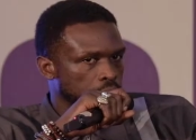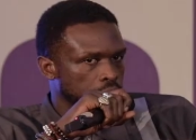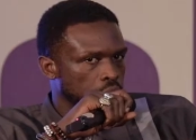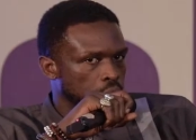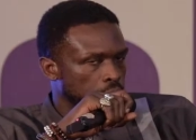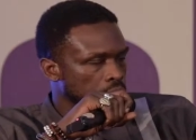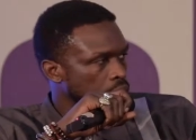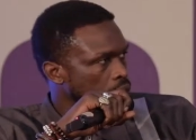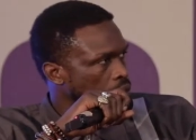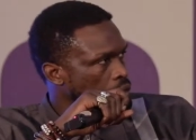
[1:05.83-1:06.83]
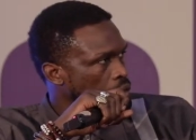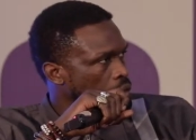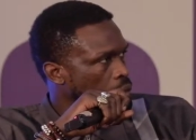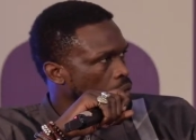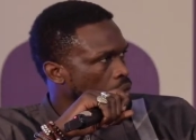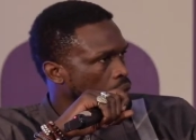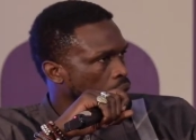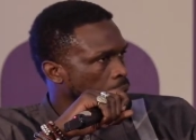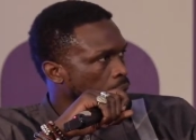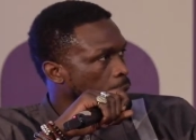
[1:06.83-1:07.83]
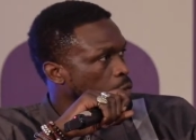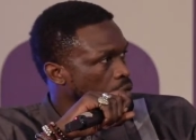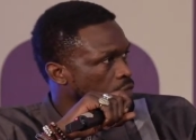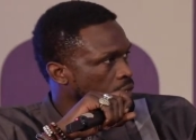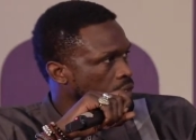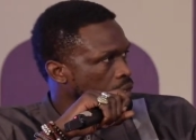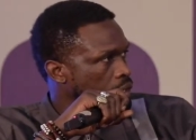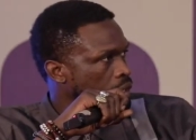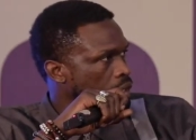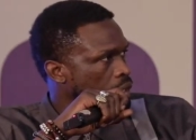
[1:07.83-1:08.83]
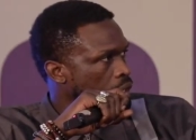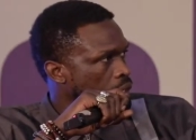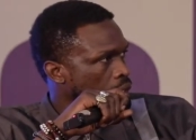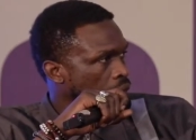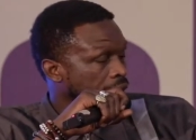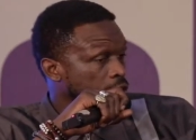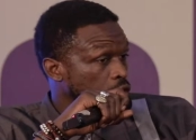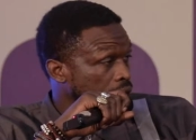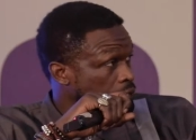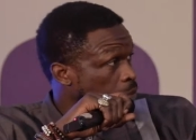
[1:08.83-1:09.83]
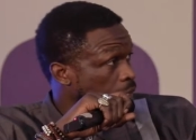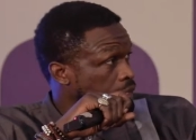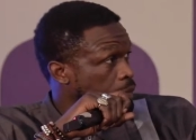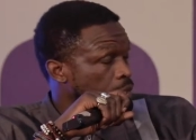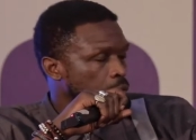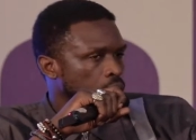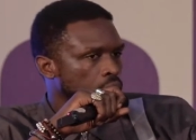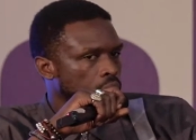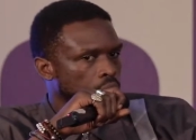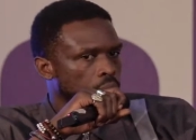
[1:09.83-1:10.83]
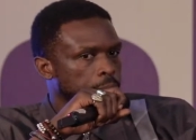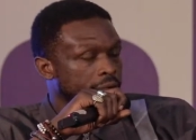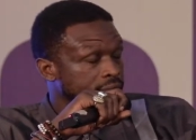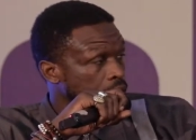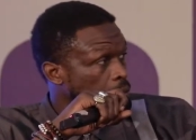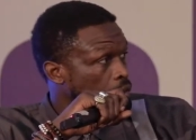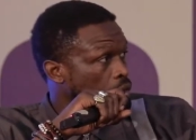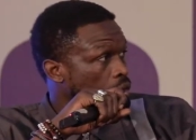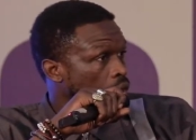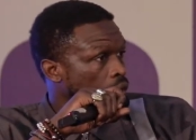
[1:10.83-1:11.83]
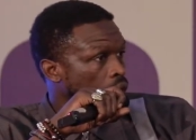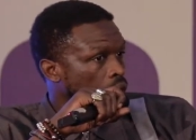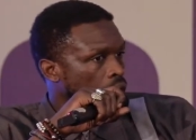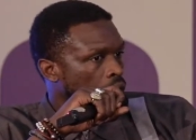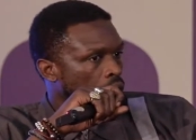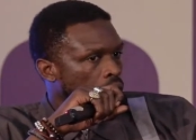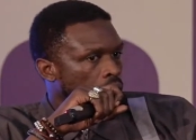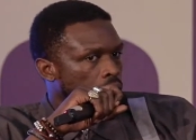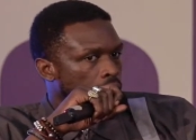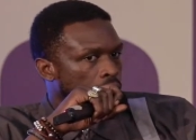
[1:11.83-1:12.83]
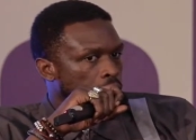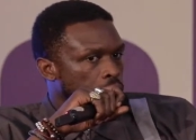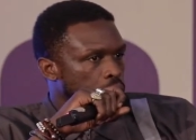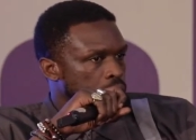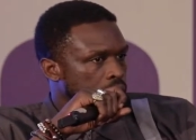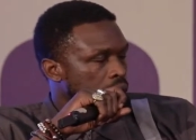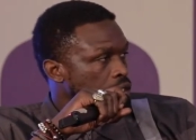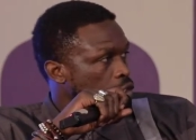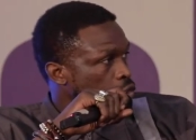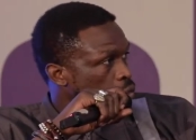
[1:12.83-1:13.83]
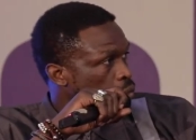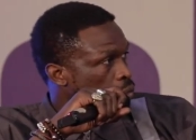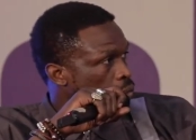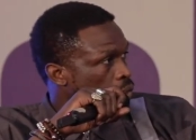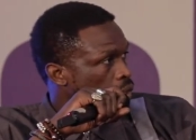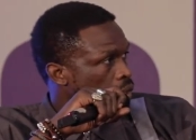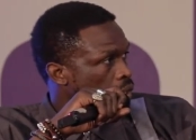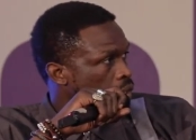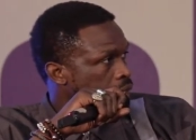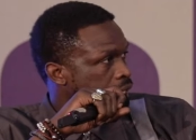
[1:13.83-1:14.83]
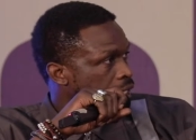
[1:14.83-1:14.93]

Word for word: was always, you know, uh, my motivation. I try to explain to people, you know, basketball, I used it as a tool to